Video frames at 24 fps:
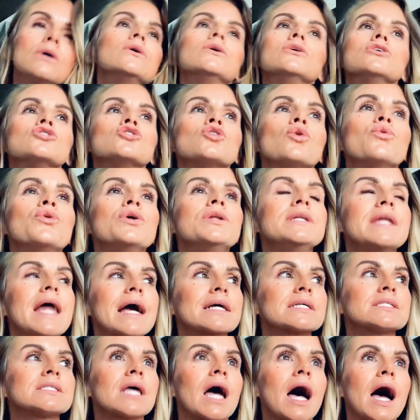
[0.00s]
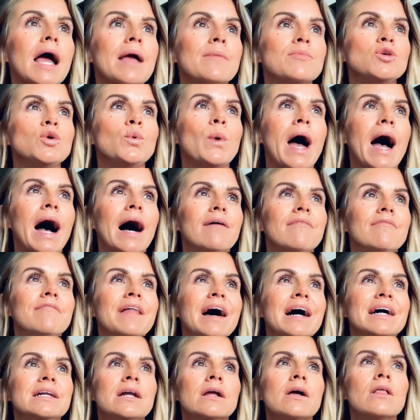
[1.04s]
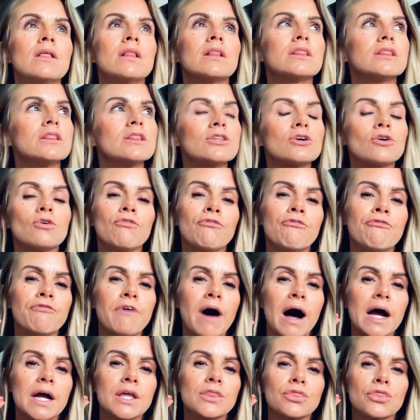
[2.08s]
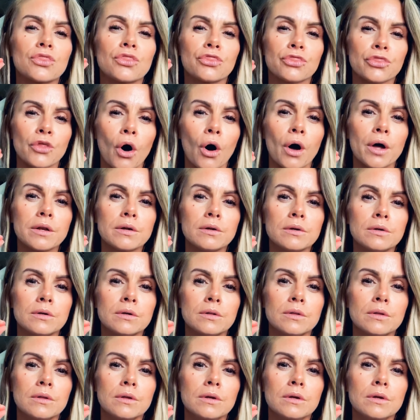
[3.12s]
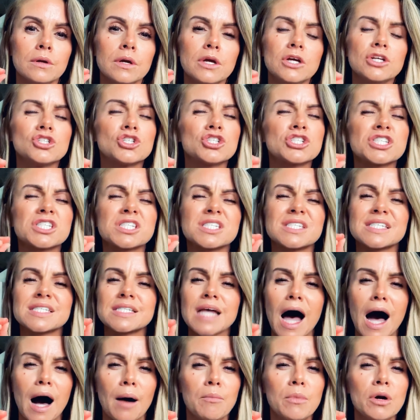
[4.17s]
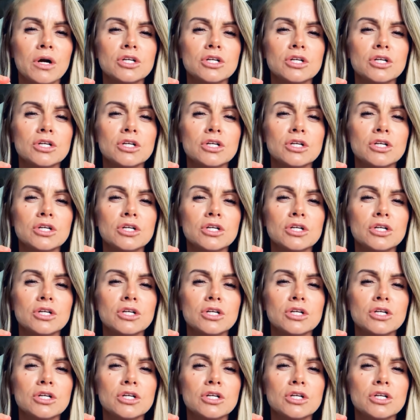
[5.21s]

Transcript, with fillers: So the next time you have that little fine thought, just stop.